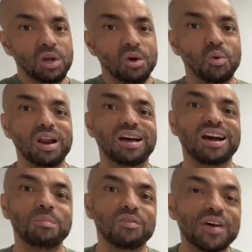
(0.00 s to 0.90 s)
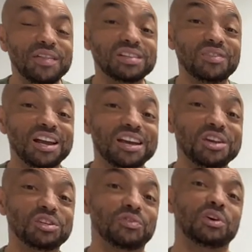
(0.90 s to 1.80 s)
Well, I hope you found this video
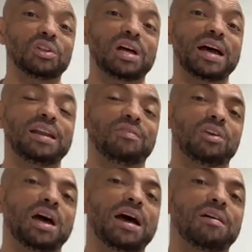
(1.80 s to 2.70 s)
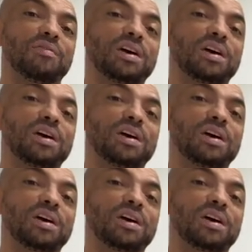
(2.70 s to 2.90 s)
useful, and if you have,